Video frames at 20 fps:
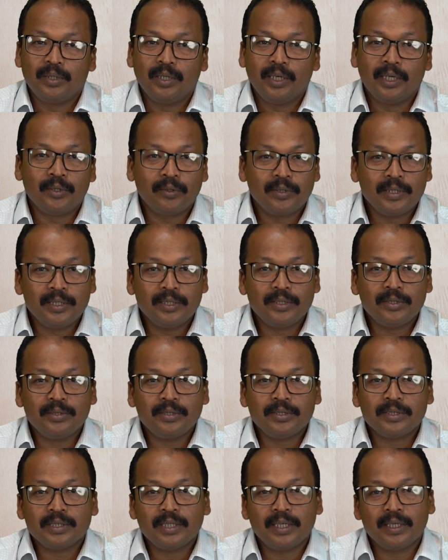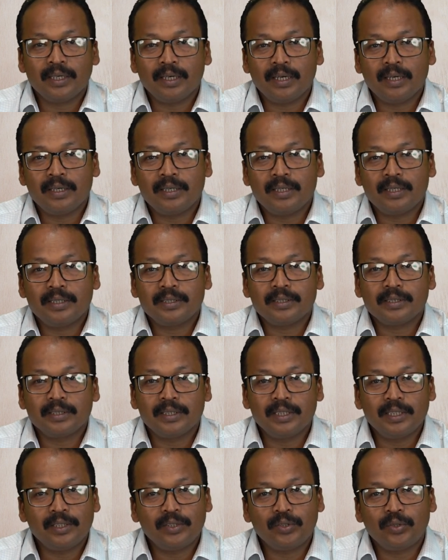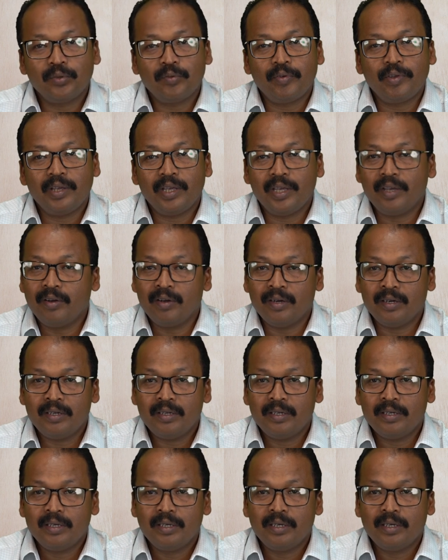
Educators and learners need to be aware